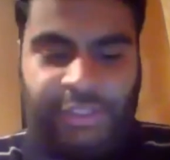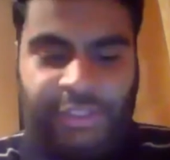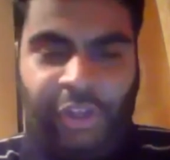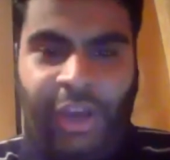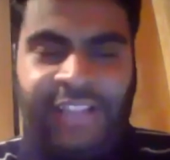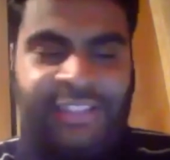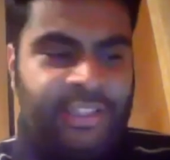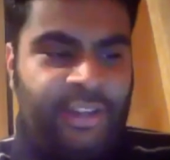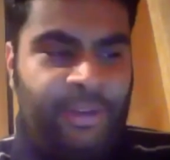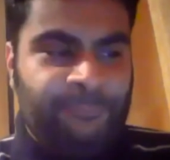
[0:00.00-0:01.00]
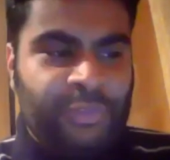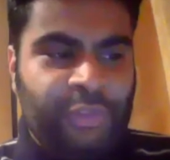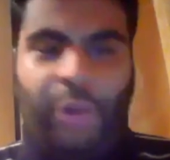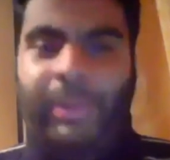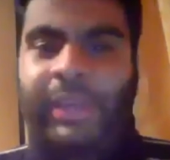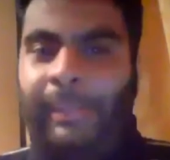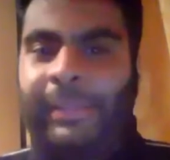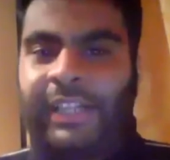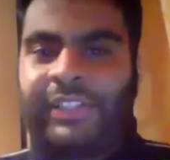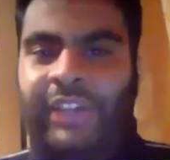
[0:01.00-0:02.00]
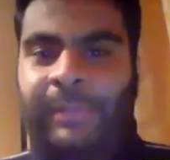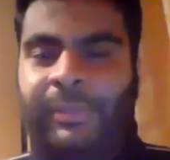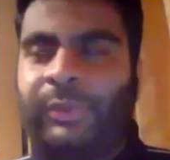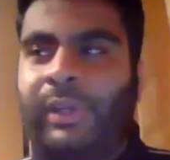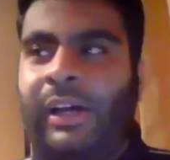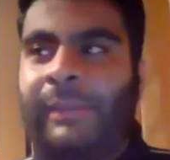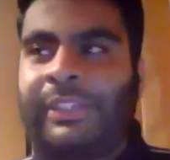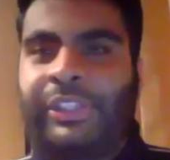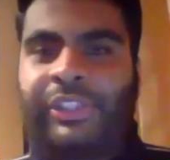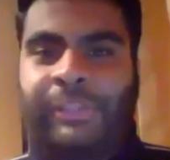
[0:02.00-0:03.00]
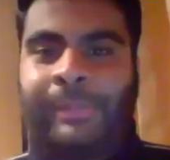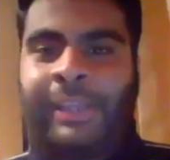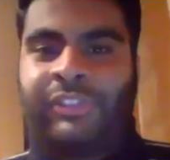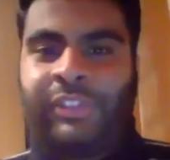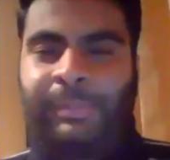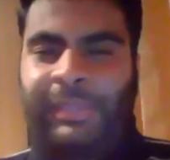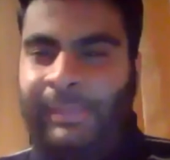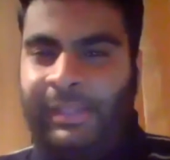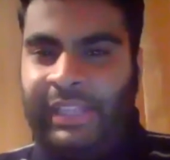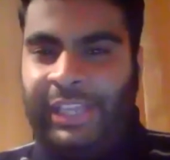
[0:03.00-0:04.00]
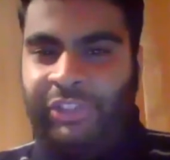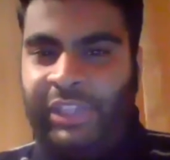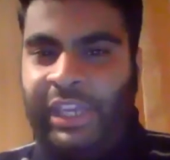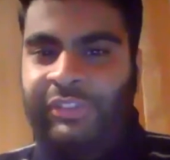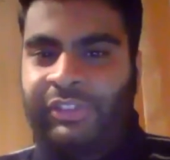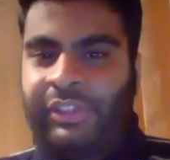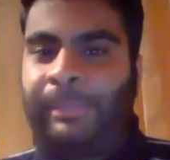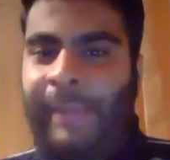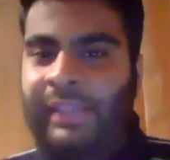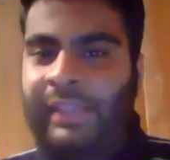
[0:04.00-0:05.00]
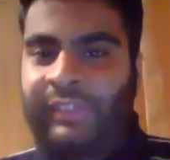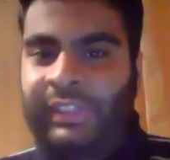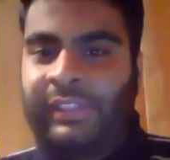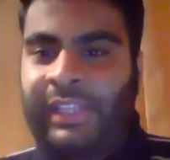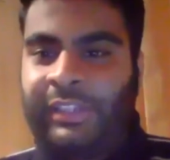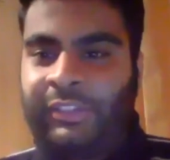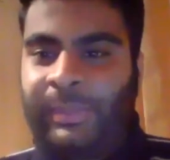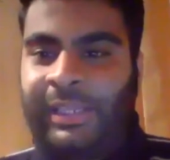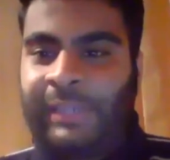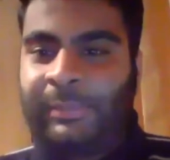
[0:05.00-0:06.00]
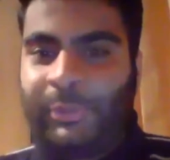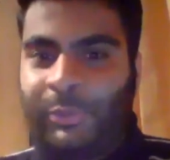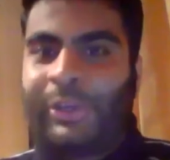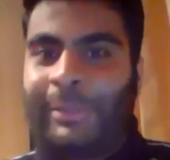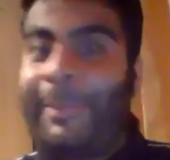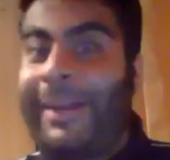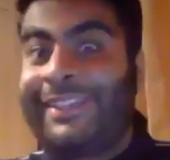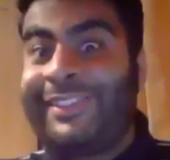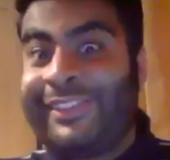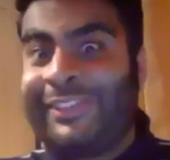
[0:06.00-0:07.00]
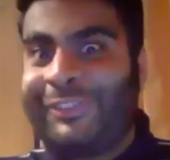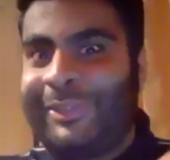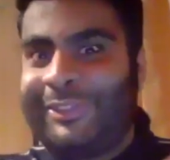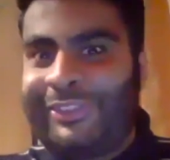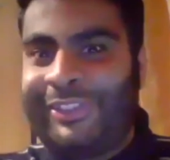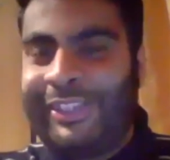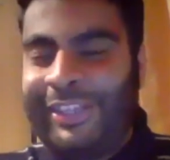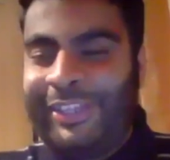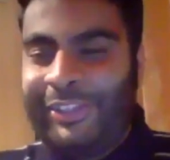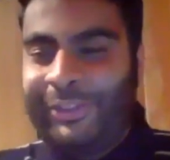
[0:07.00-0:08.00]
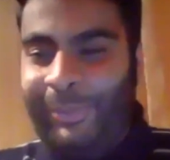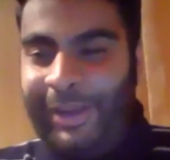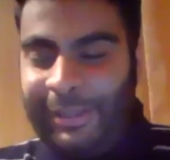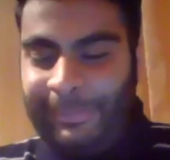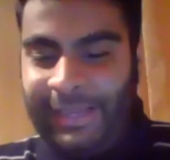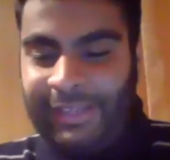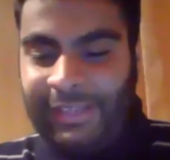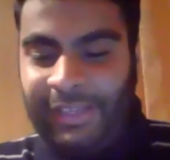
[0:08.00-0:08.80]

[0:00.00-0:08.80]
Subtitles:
I think growing up at that time as well. I mean, you did mention a bit about the education and balancing that as well, and we were talking about balancing as well just a while back.